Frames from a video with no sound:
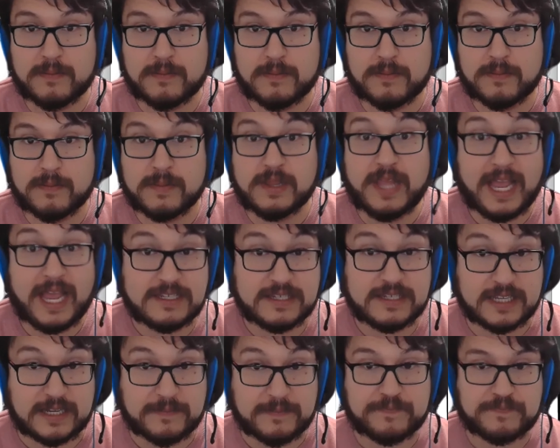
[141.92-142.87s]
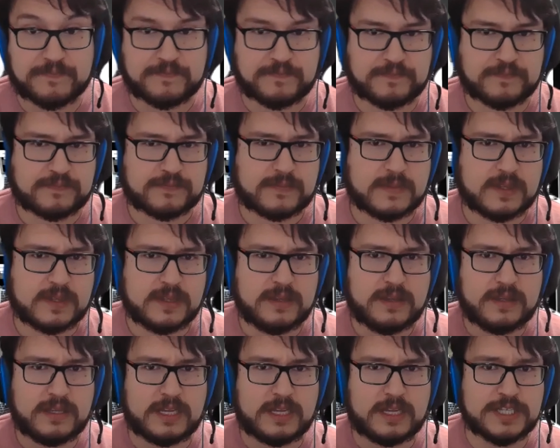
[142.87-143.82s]
Lastly,
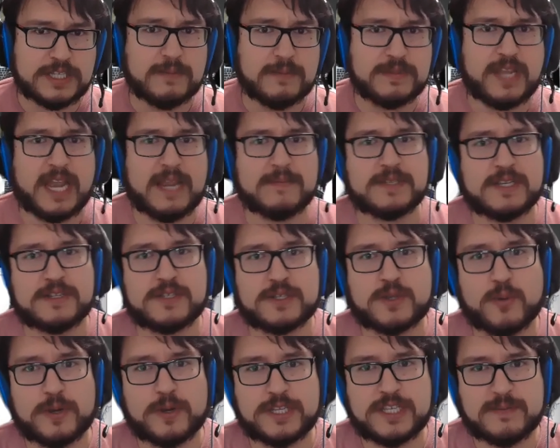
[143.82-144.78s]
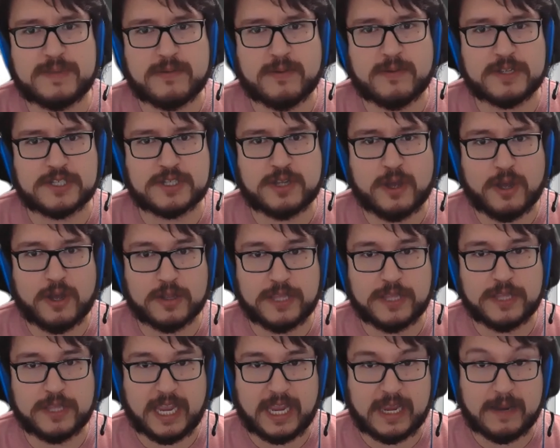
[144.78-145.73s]
sometimes there's going to be what's called
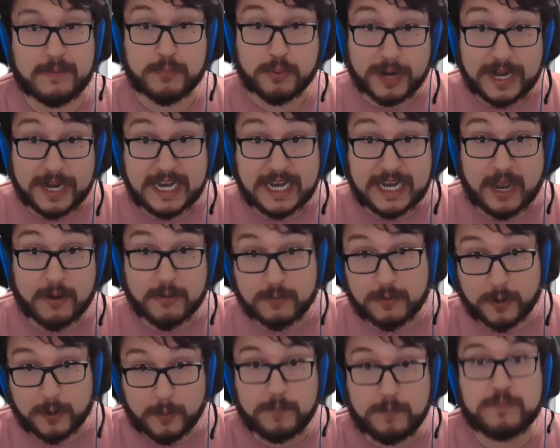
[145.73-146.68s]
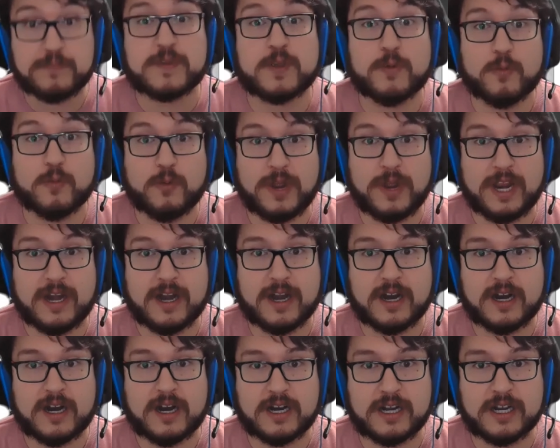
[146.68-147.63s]
a breakout room,
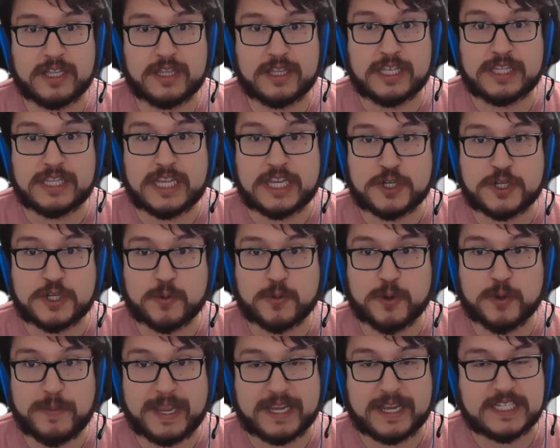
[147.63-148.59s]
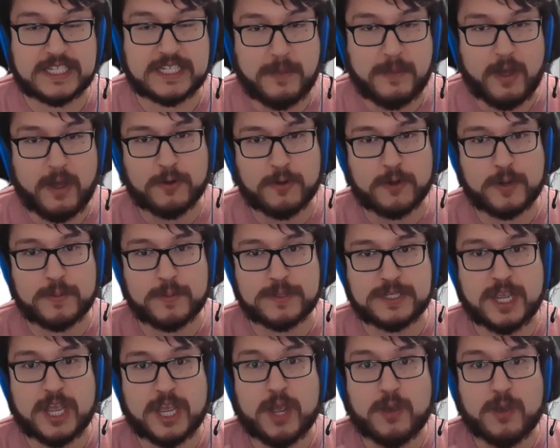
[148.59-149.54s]
where the teacher will make small groups
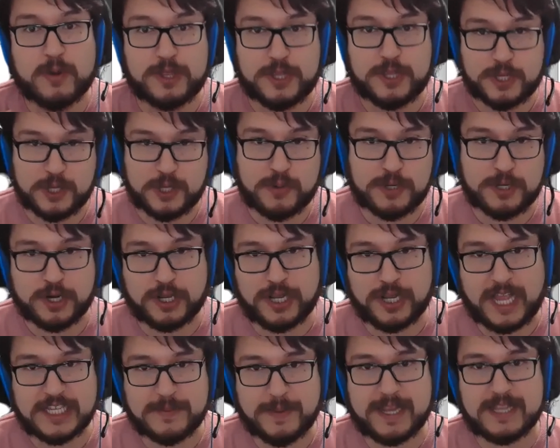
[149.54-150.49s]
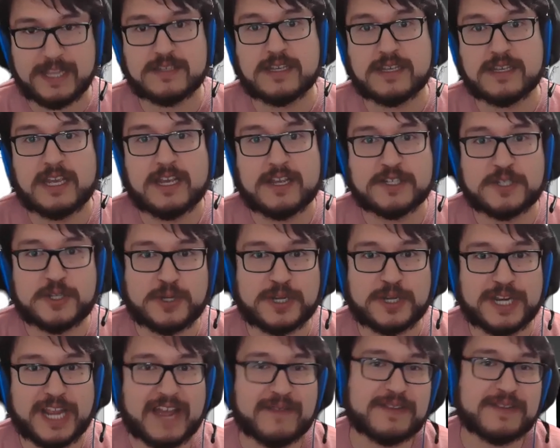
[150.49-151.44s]
with you and your classmates so you can
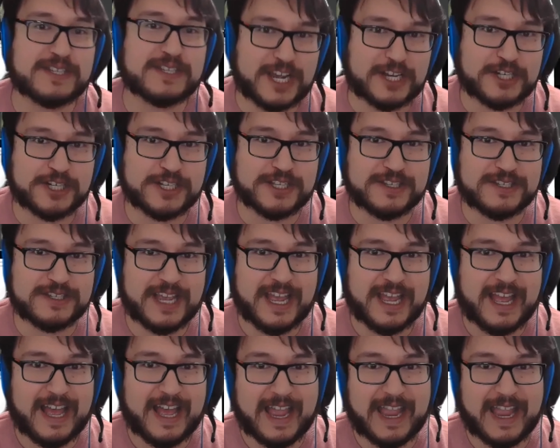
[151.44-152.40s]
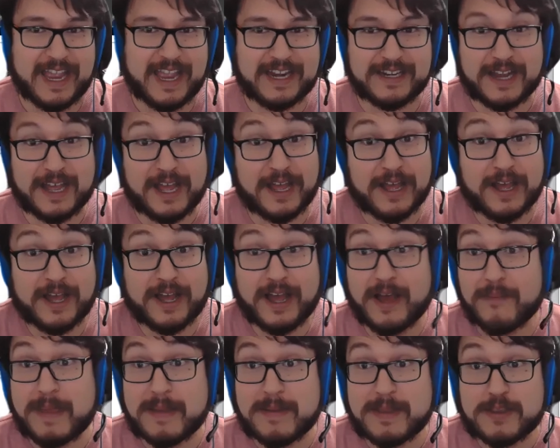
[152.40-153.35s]
have discussions and
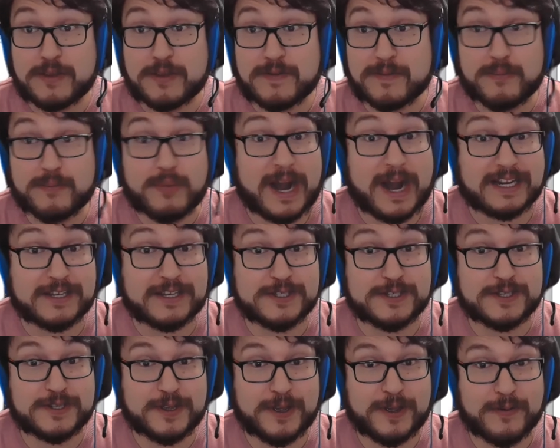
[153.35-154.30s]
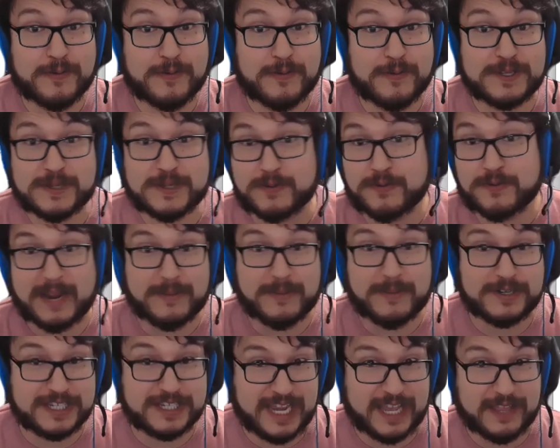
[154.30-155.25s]
maybe even practice with some grammar
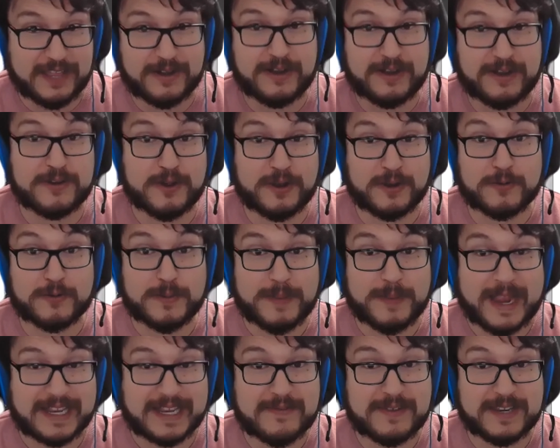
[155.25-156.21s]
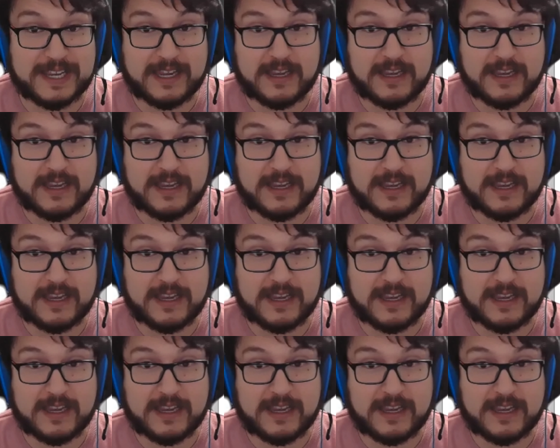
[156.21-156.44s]
together and do a group activity.